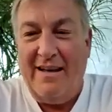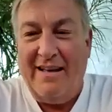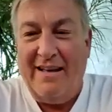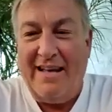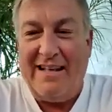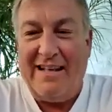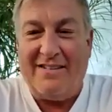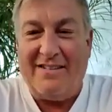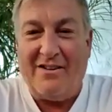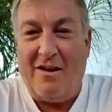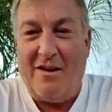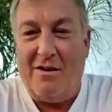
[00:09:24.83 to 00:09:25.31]

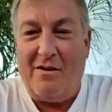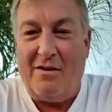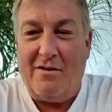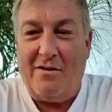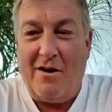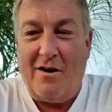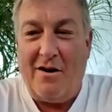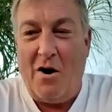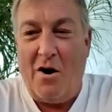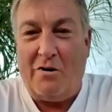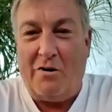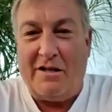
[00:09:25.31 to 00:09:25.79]
That's all
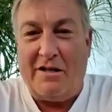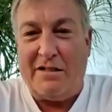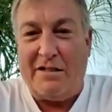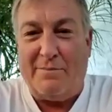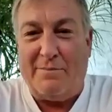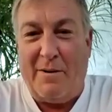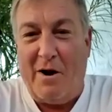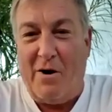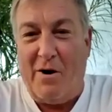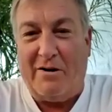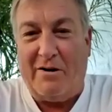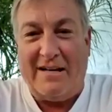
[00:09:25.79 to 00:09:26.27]
hocus
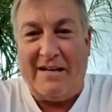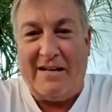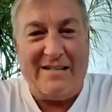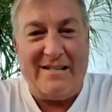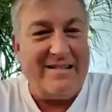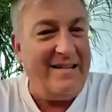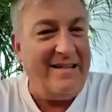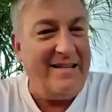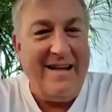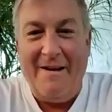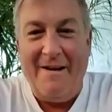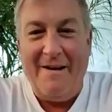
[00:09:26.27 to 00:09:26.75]

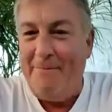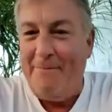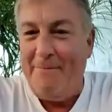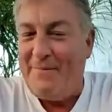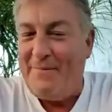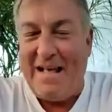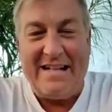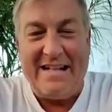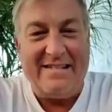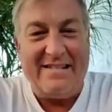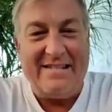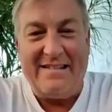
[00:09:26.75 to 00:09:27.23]
pocus.
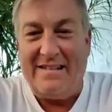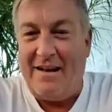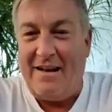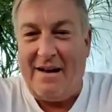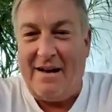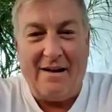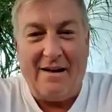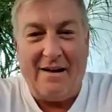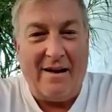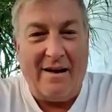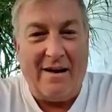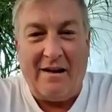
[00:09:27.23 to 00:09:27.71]
That's
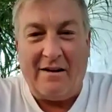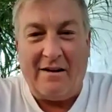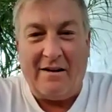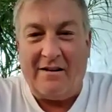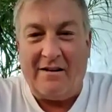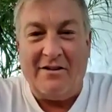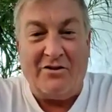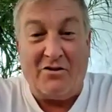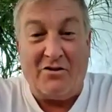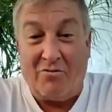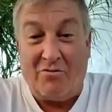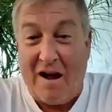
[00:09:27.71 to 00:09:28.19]
a
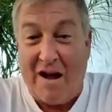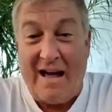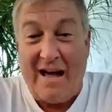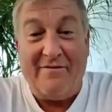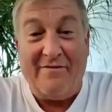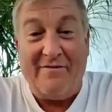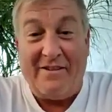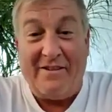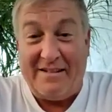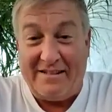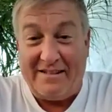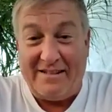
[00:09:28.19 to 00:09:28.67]

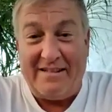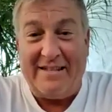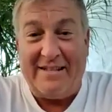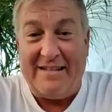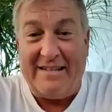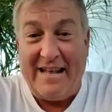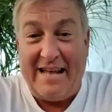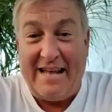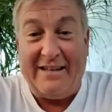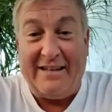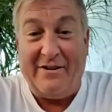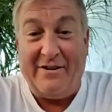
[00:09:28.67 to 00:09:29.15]
contrivance to
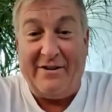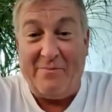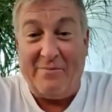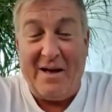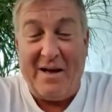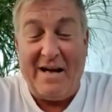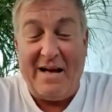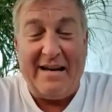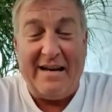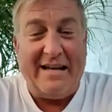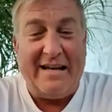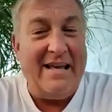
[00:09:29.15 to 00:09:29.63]
take your
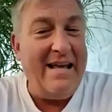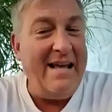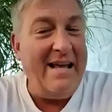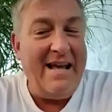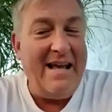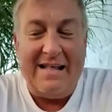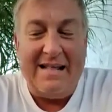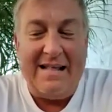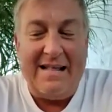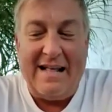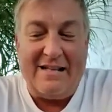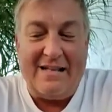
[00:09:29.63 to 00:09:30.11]
money.
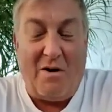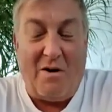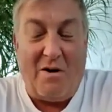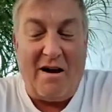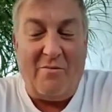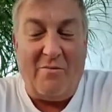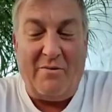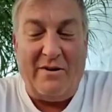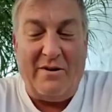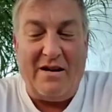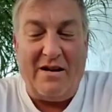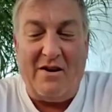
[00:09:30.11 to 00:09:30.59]
And that's
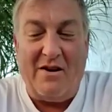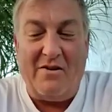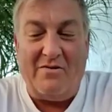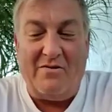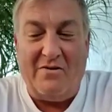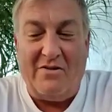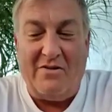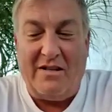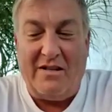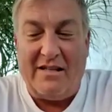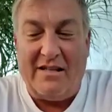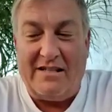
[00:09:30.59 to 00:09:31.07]
why we don't
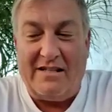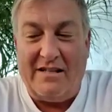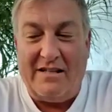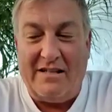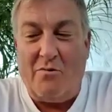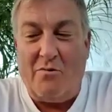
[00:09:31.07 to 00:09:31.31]
do this.